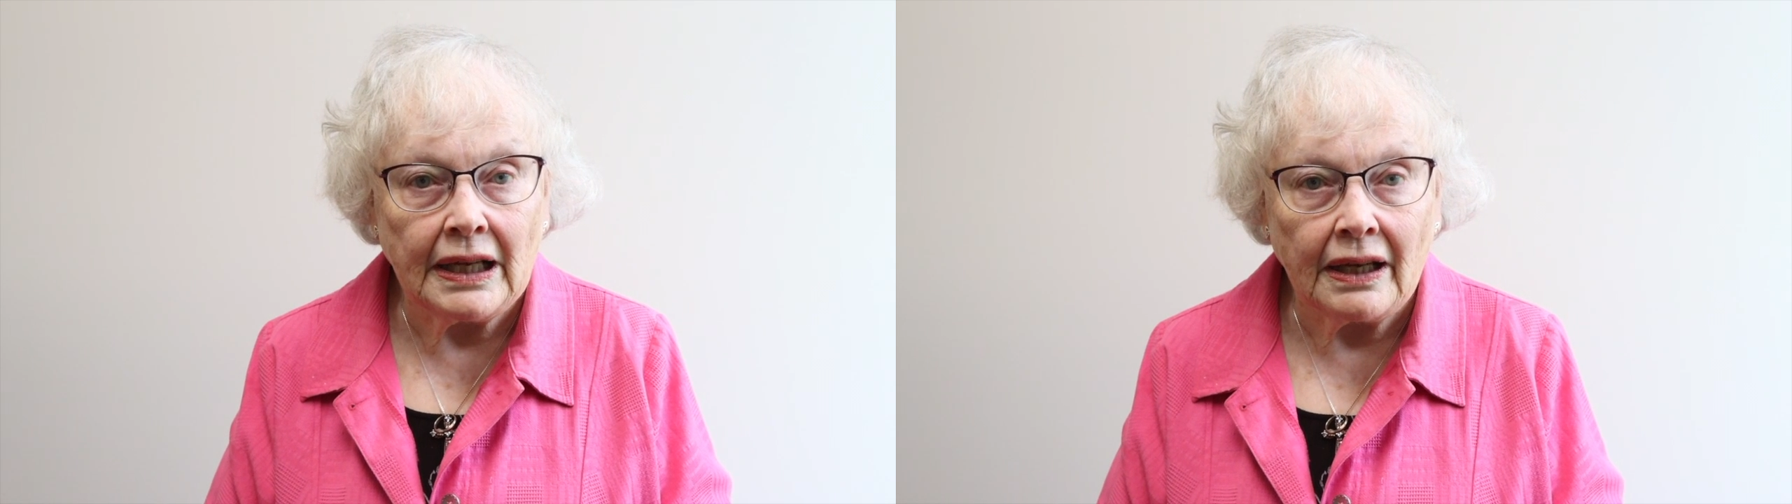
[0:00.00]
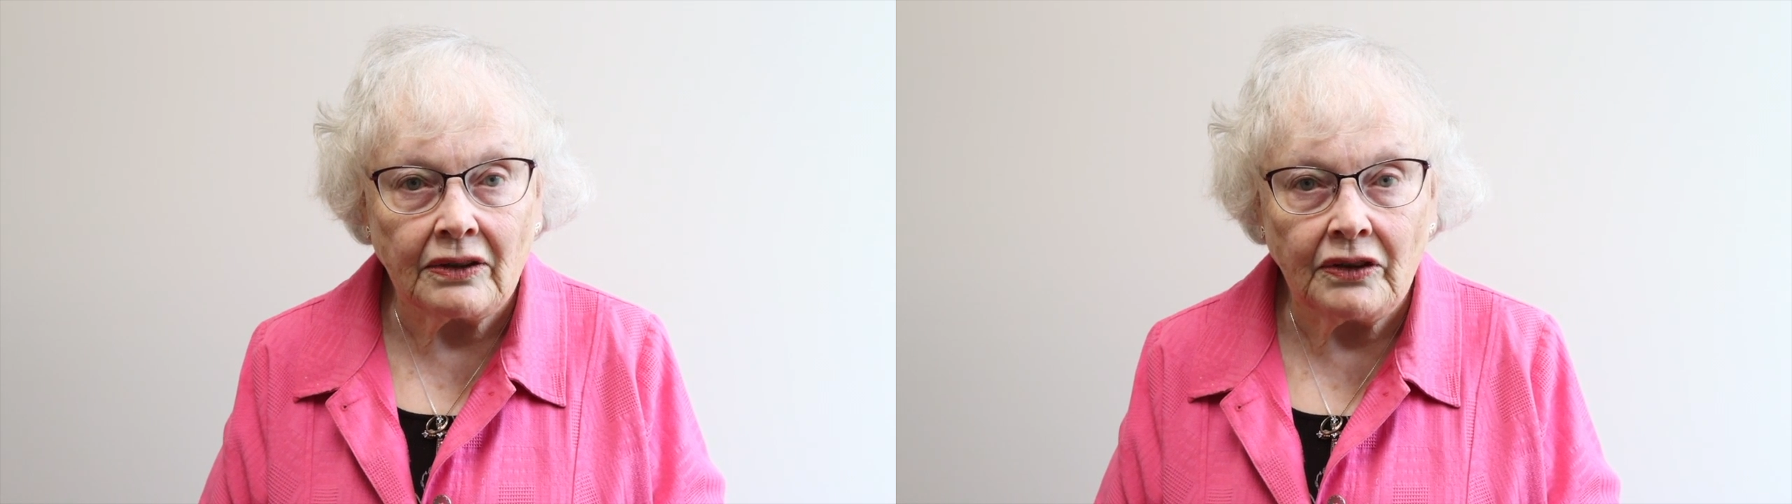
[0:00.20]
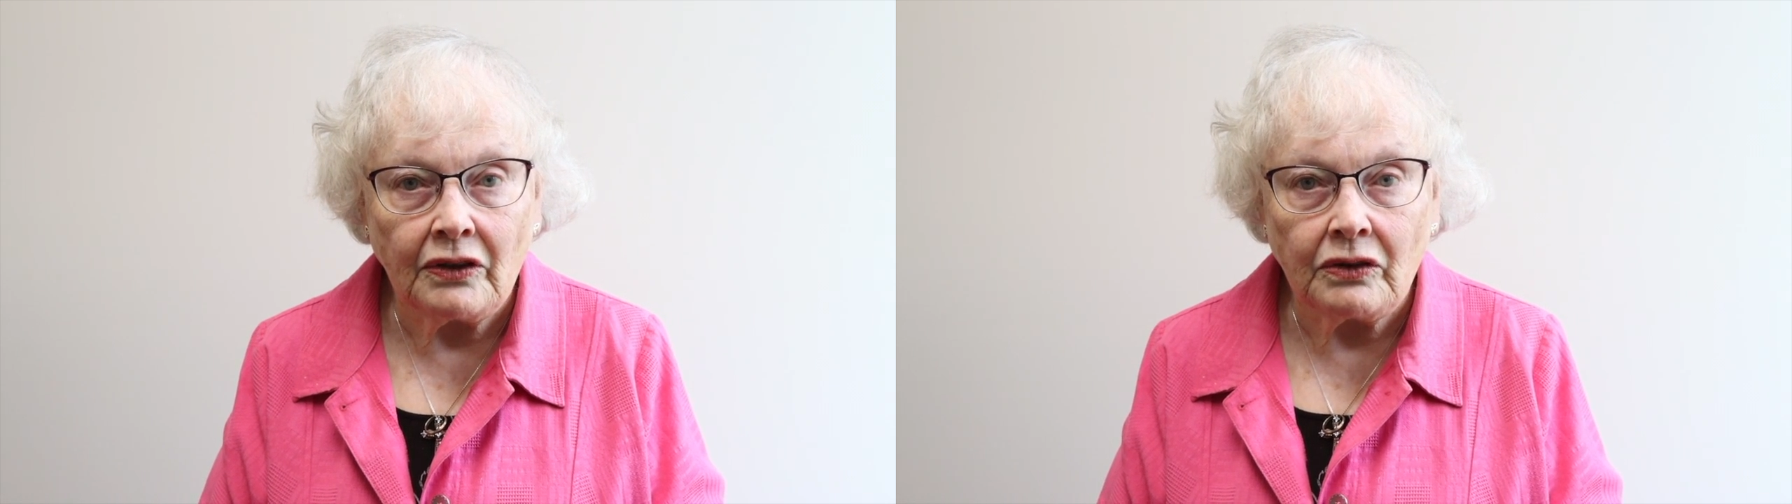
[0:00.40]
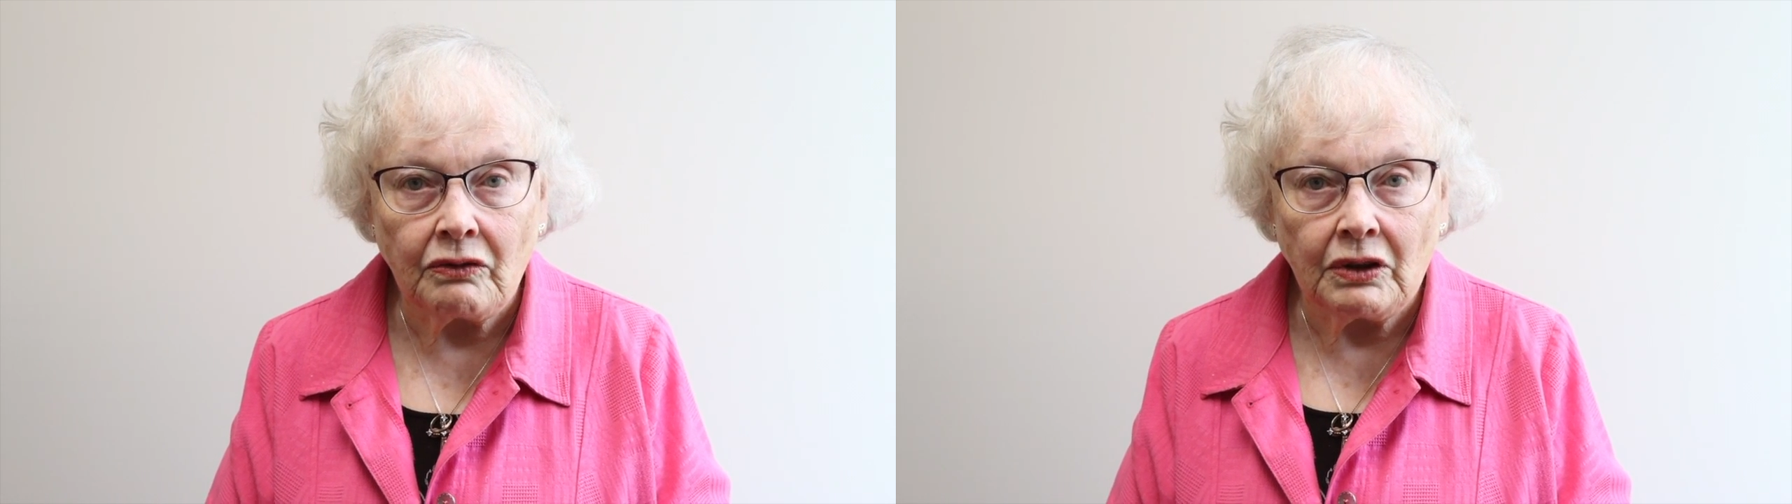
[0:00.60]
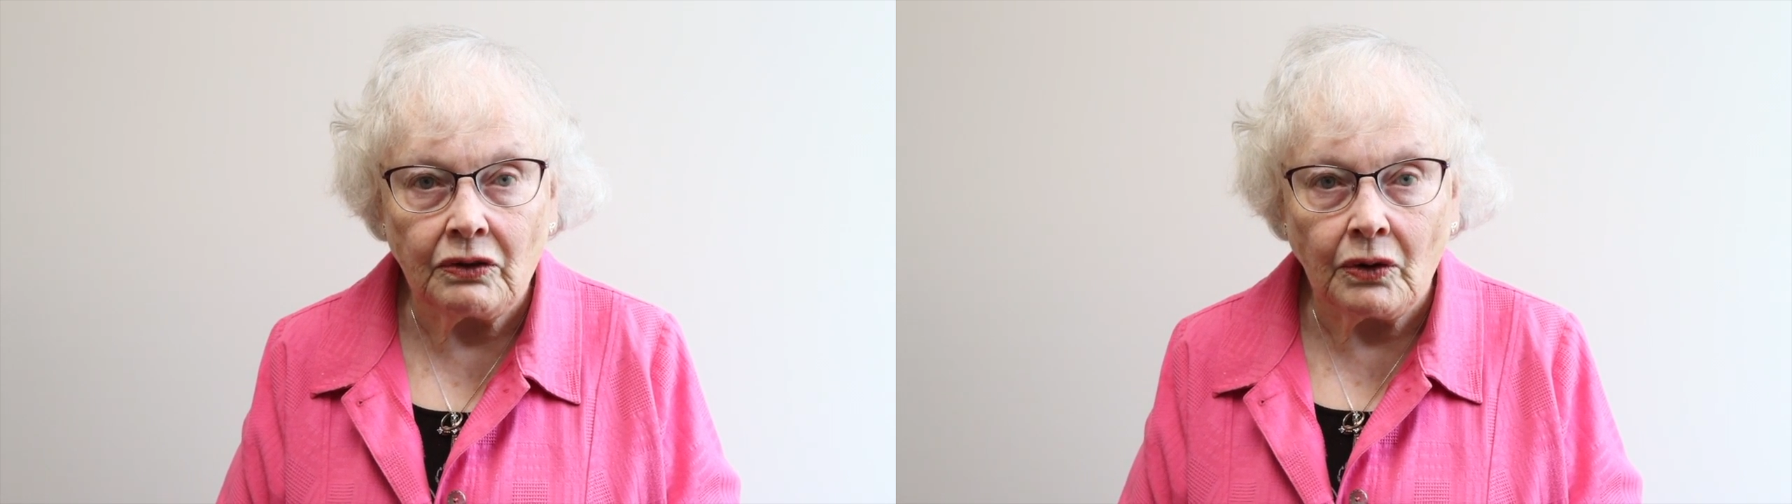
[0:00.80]
access to
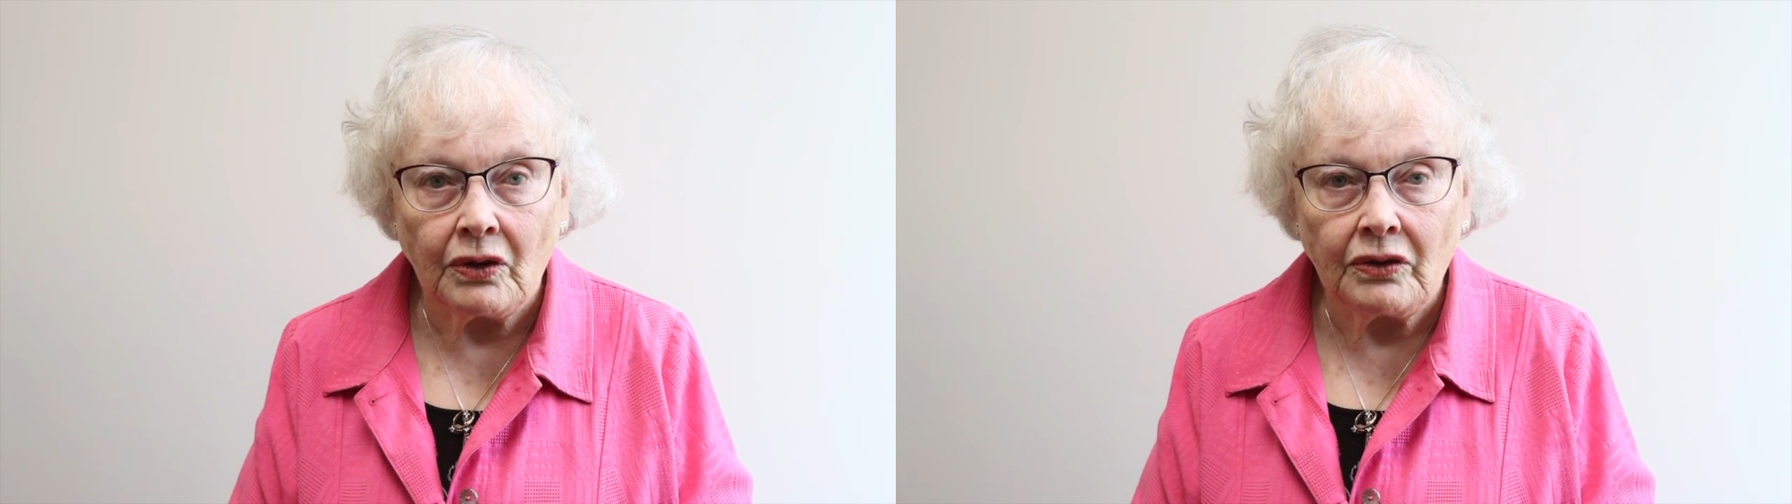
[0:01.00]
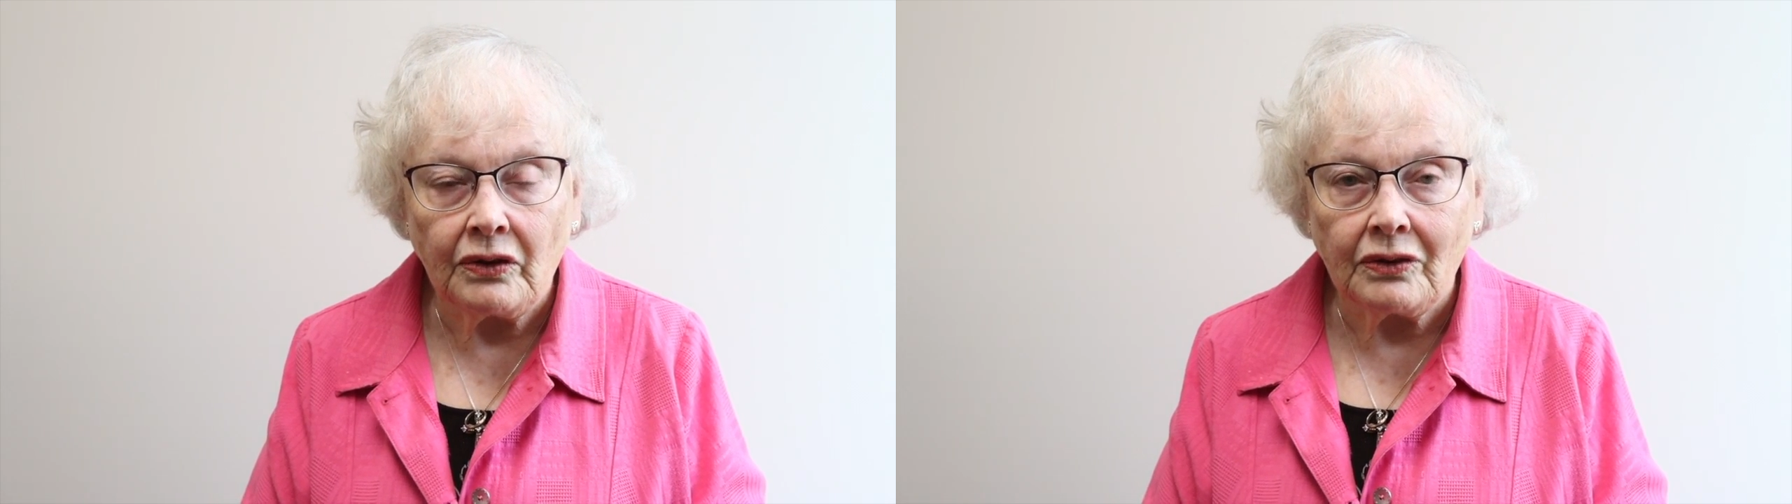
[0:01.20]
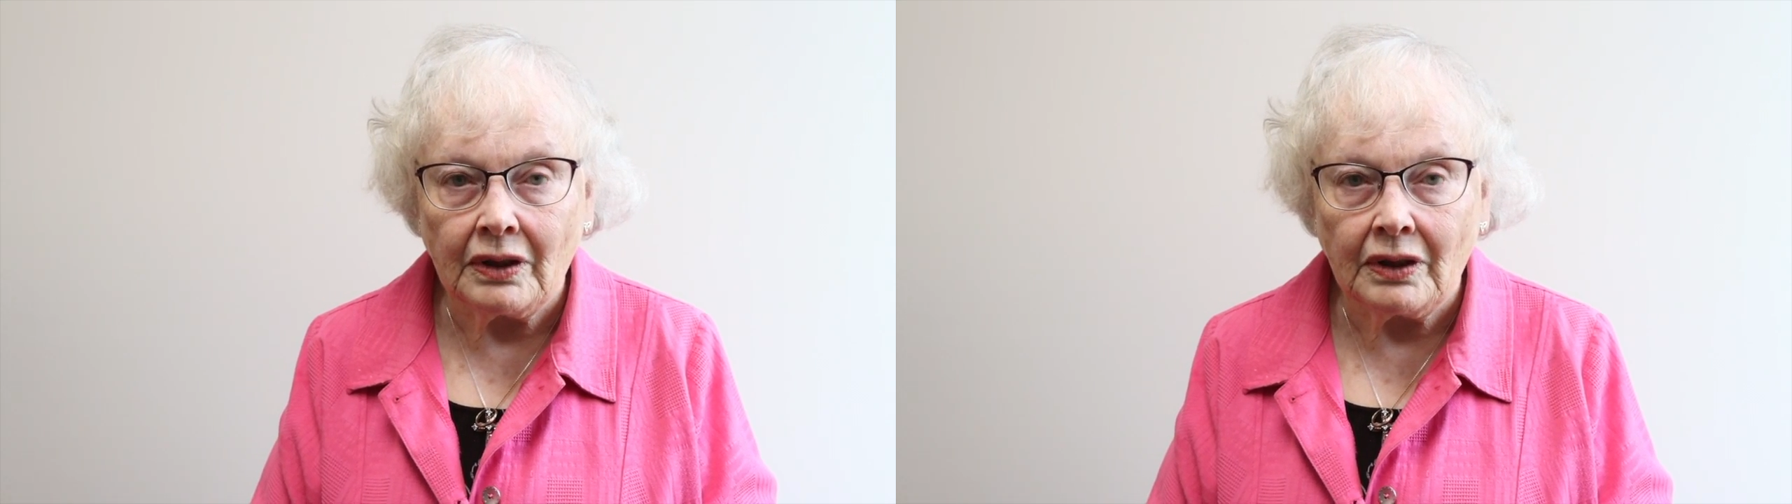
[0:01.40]
resources,